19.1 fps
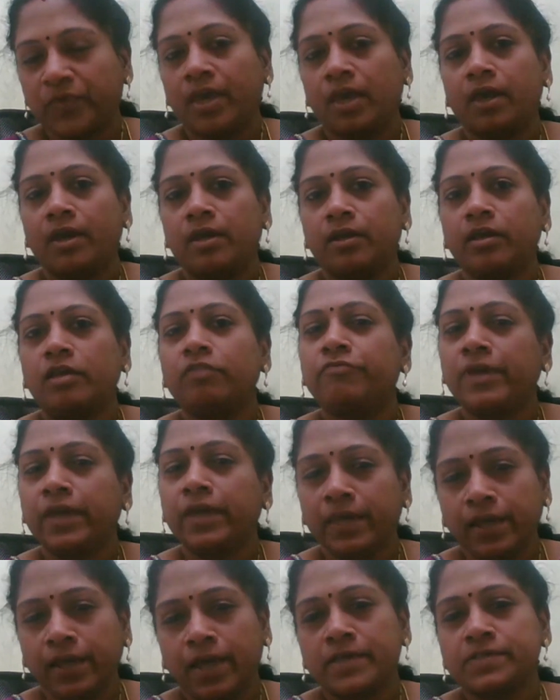And if
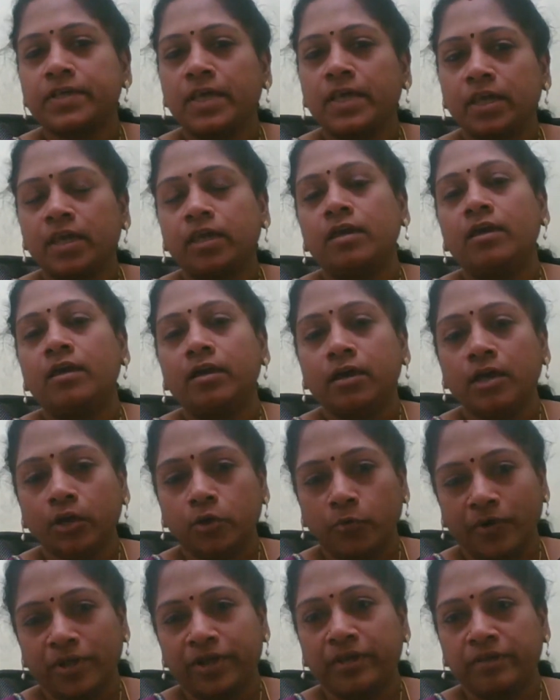he has any
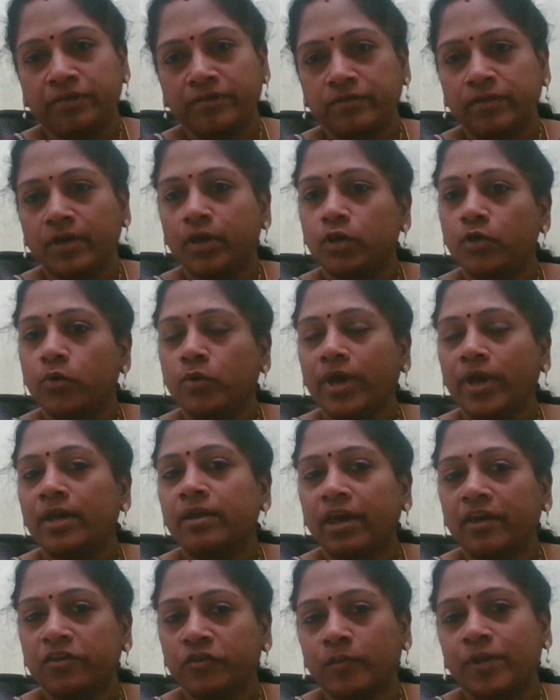queries, you can
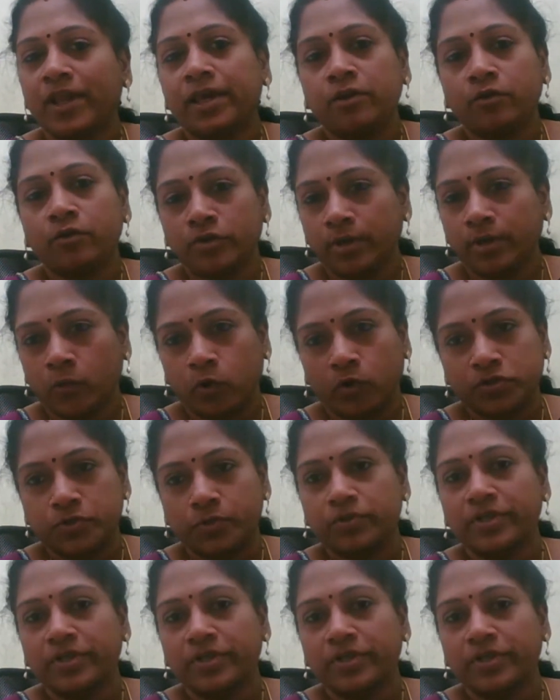explain to them also.